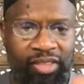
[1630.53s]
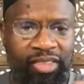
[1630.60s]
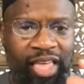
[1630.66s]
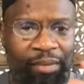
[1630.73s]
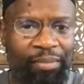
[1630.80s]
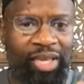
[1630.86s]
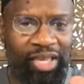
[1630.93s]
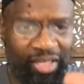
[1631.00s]

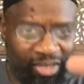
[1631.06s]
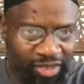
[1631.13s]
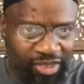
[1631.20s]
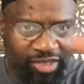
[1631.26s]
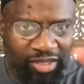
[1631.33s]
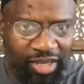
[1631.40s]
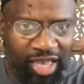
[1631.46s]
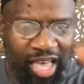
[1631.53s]
That
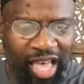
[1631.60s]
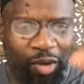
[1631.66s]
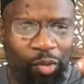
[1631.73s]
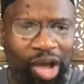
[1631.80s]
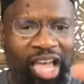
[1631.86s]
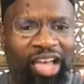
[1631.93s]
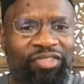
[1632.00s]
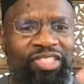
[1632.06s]
means a
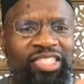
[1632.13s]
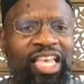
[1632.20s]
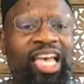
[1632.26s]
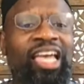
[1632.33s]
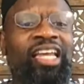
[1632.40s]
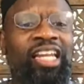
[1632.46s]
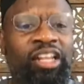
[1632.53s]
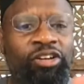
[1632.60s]
way of
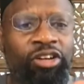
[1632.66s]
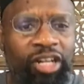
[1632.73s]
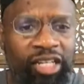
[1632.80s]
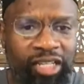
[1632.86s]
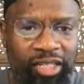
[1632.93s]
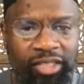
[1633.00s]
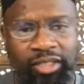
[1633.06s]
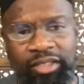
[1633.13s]
saying
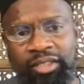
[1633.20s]
literally,